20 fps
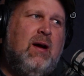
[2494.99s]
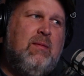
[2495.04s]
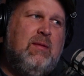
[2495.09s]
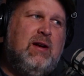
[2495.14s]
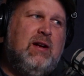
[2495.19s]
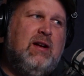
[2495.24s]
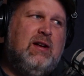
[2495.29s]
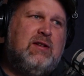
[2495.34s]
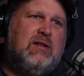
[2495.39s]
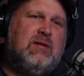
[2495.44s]
I
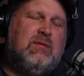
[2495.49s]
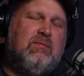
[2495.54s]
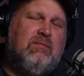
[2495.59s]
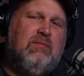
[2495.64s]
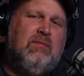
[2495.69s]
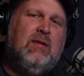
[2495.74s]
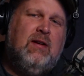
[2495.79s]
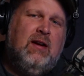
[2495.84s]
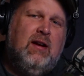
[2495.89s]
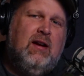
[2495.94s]
mean, it's
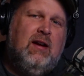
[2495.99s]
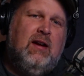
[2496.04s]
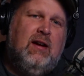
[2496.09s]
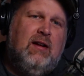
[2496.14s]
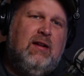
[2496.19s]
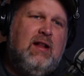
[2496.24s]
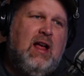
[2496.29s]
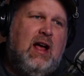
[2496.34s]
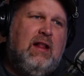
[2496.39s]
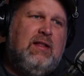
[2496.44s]

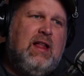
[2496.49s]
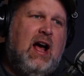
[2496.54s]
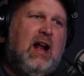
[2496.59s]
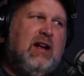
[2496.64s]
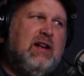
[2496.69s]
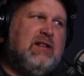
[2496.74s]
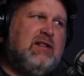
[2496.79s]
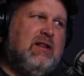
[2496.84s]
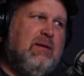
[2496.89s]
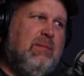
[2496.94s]

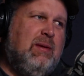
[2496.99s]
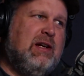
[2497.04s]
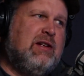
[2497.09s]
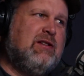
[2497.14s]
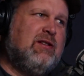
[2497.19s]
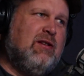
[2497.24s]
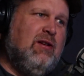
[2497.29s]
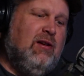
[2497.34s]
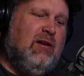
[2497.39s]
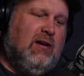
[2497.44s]
that is the big
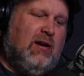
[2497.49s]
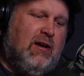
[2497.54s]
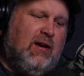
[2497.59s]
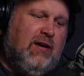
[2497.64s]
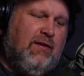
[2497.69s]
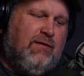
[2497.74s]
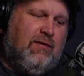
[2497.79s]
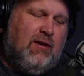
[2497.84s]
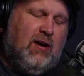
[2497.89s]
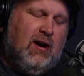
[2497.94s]
skull
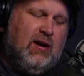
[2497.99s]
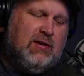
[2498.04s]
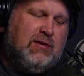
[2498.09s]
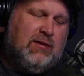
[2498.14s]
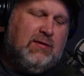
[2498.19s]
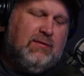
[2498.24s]
area for us.